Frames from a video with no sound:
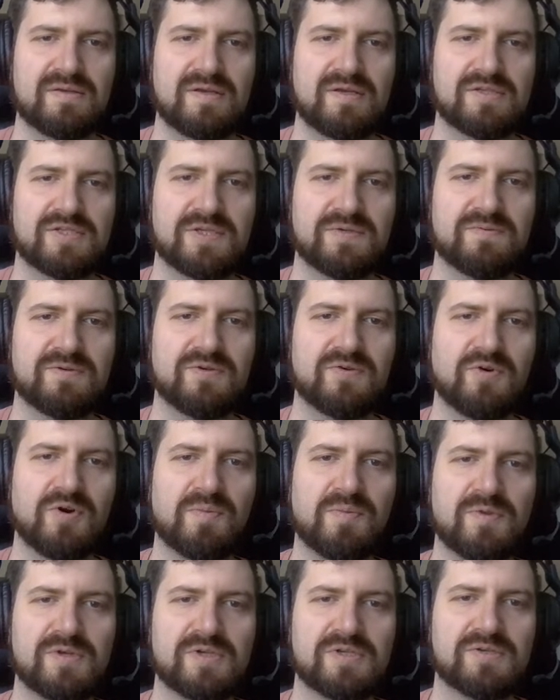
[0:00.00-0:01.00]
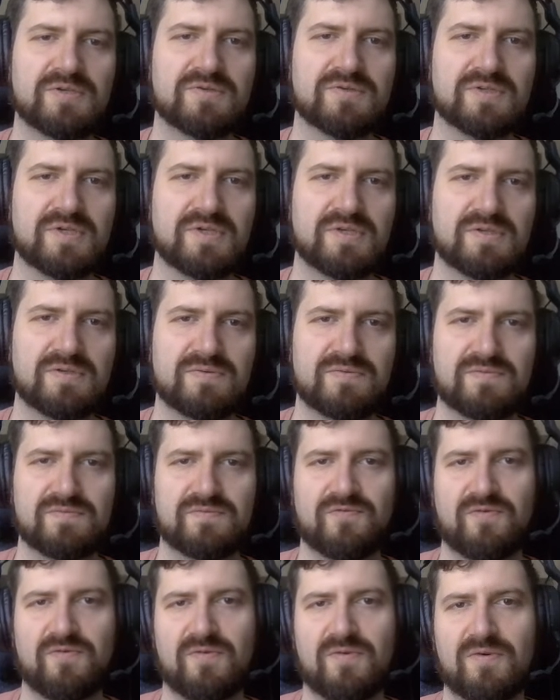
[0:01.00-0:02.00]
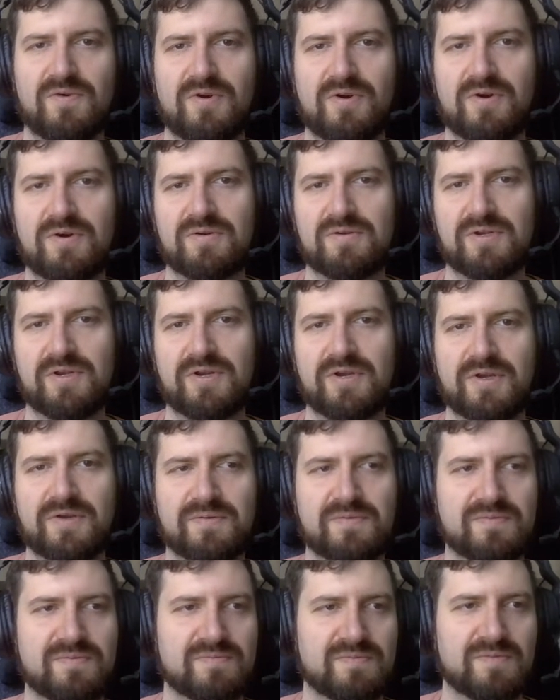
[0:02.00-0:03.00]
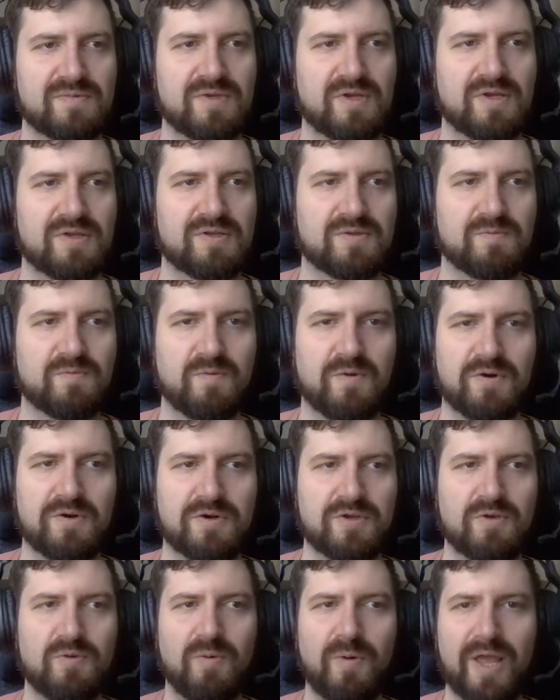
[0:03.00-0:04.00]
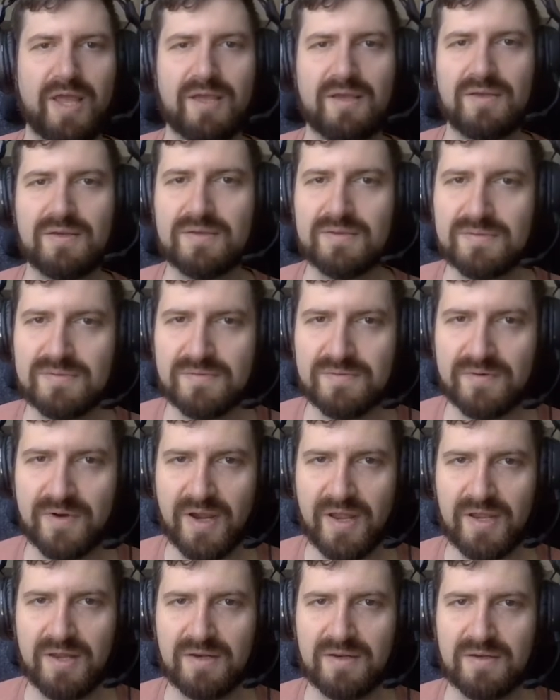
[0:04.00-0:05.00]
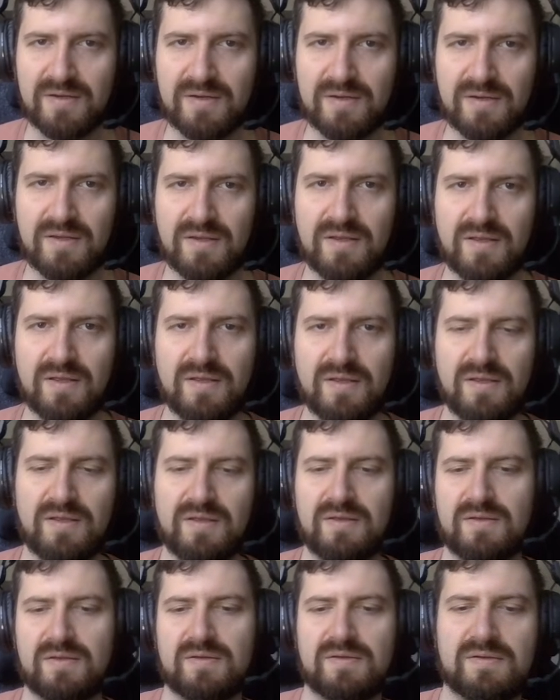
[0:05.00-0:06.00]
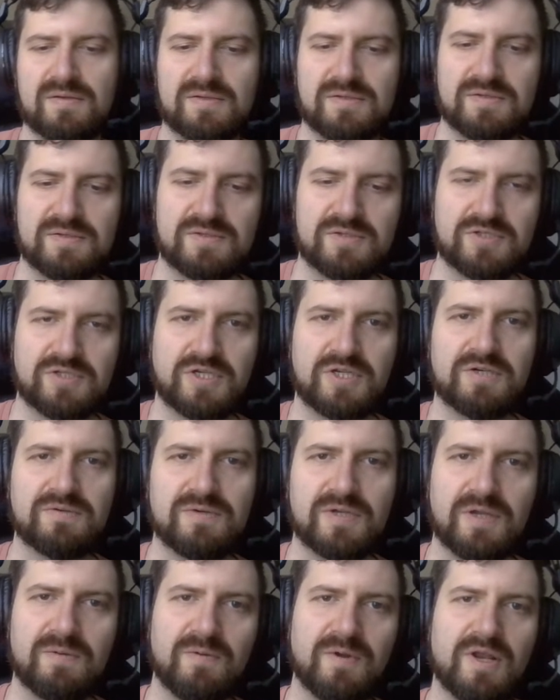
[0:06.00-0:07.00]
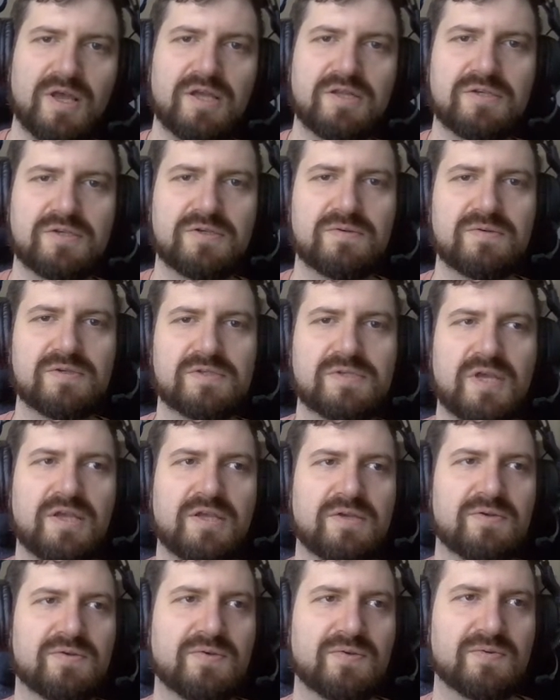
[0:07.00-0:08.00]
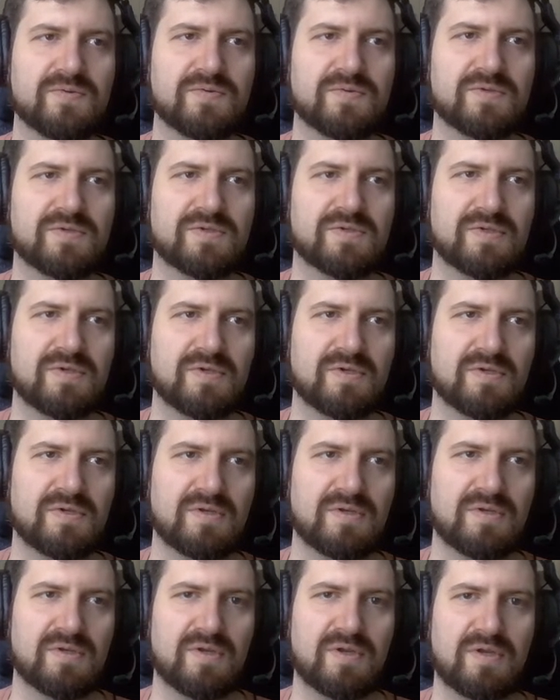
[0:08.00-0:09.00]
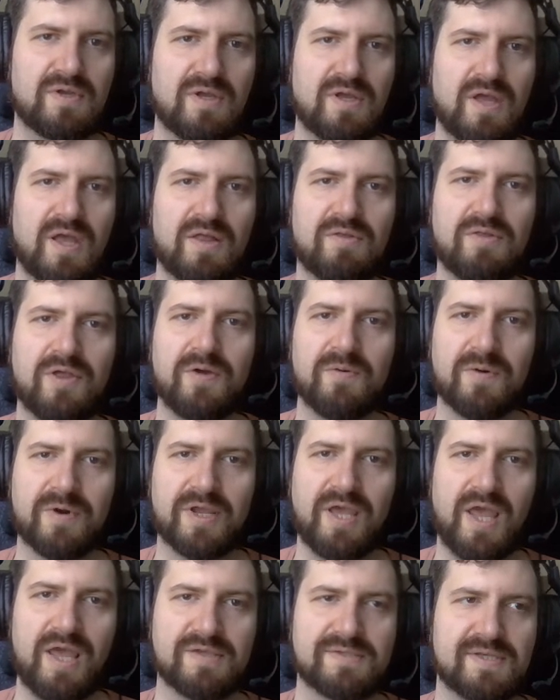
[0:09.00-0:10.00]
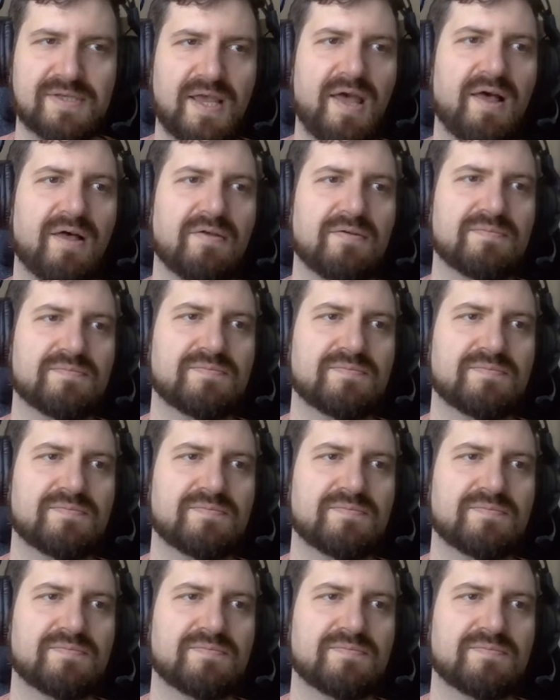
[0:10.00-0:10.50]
As you would normally use it for, the word quick, right? Generally what I do is I use a lowercase l.